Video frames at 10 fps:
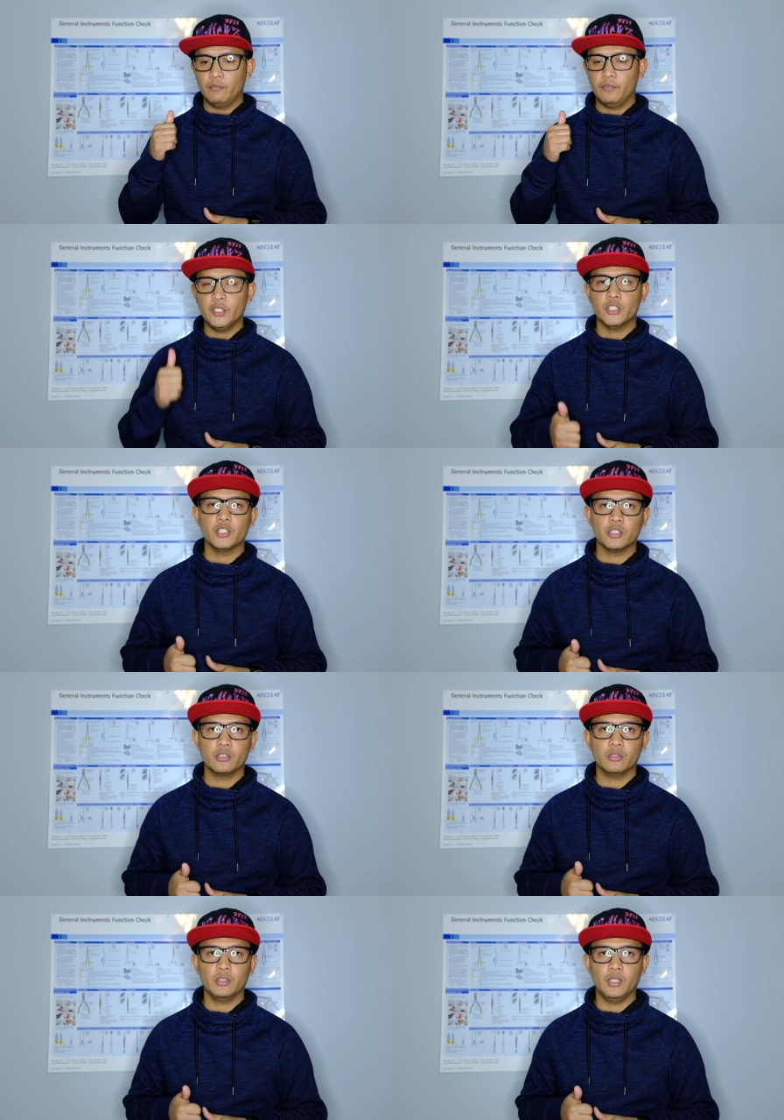finish
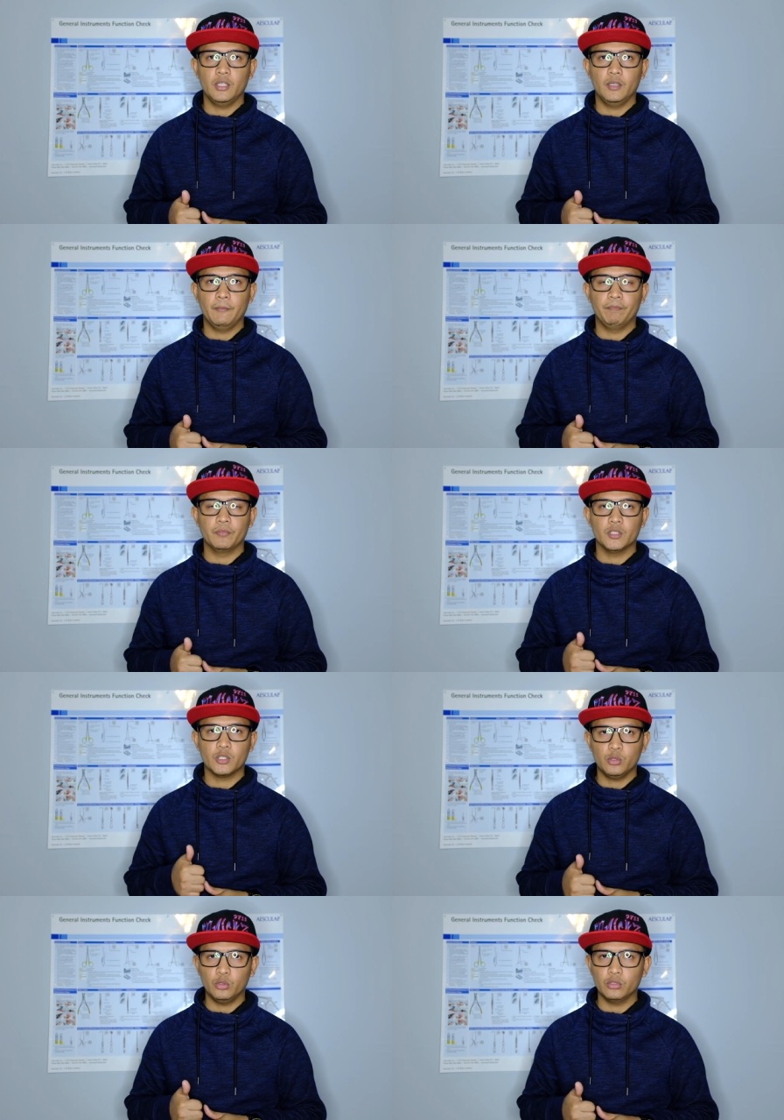
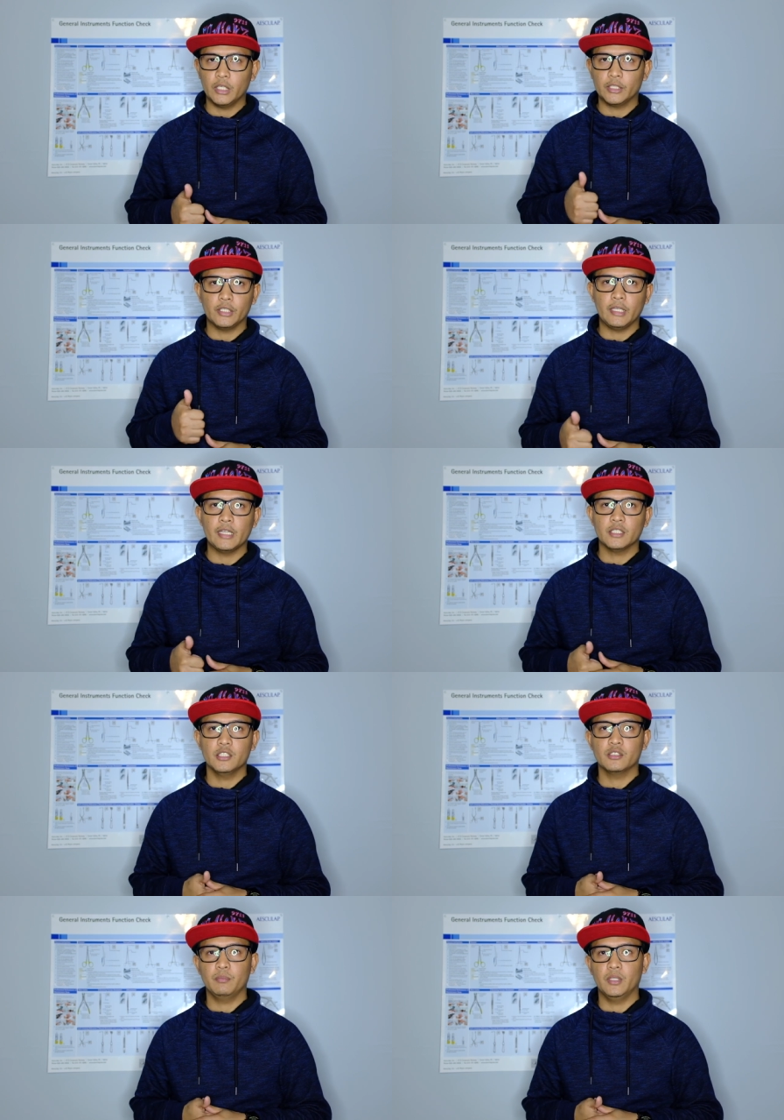school, got their
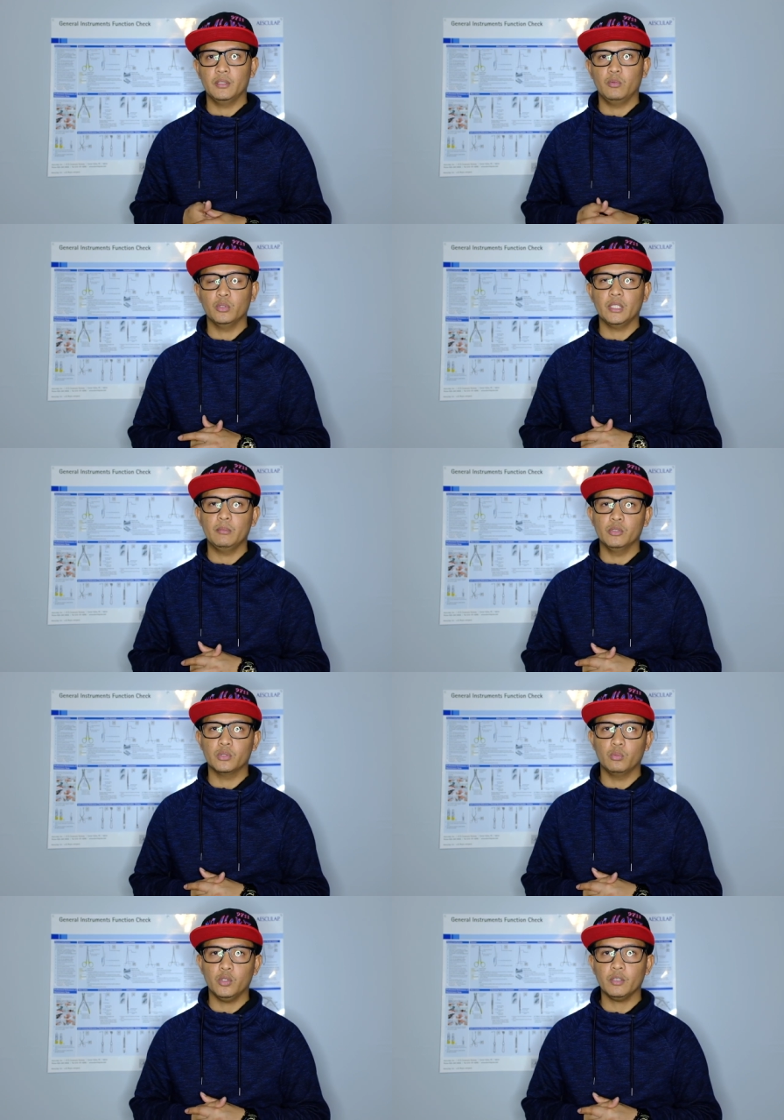license, but weren't able
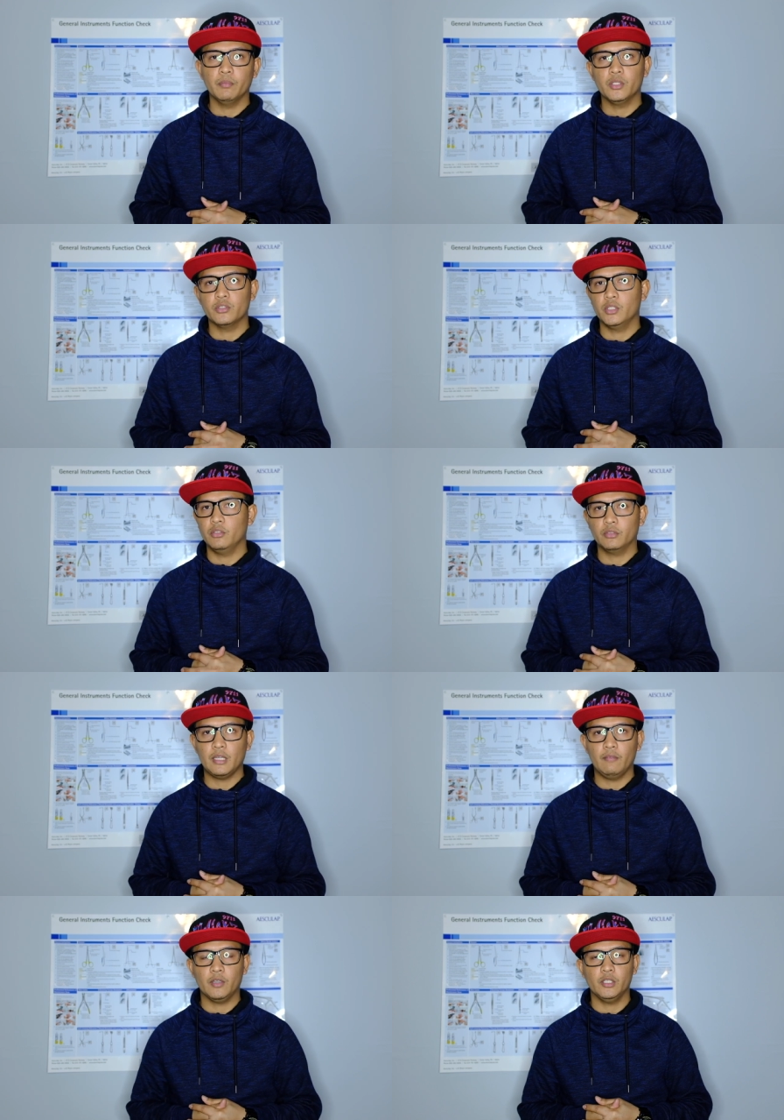to work because they don't
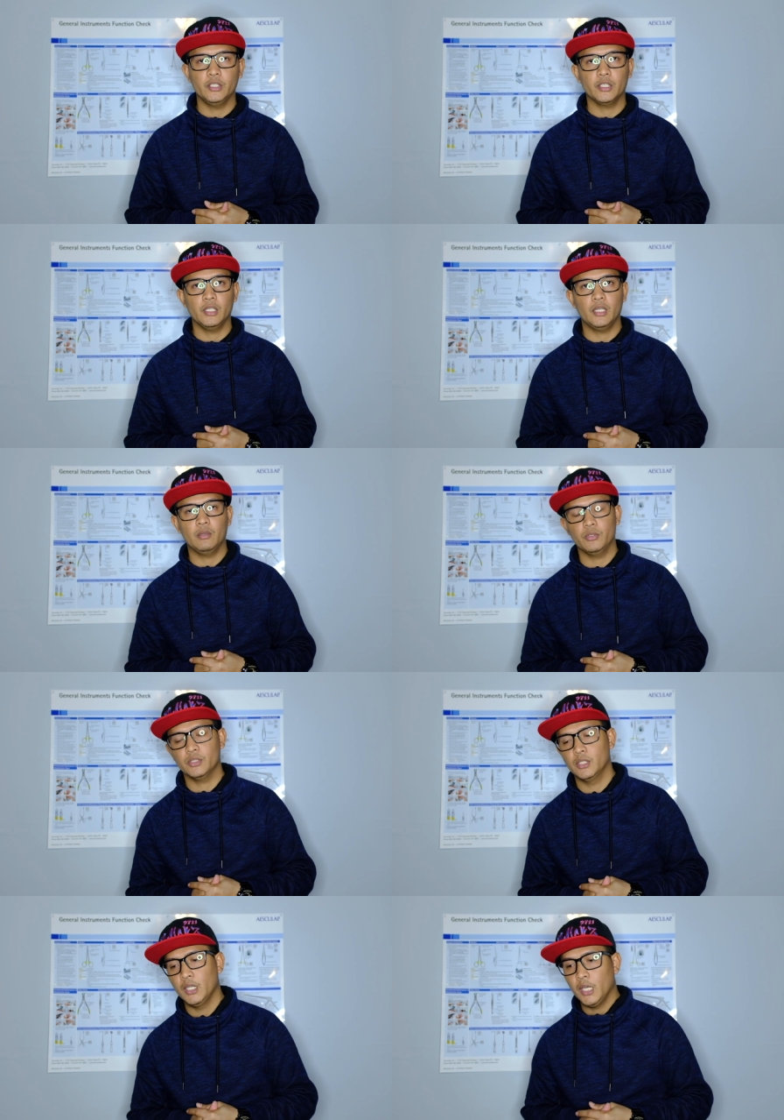have a clinical hours.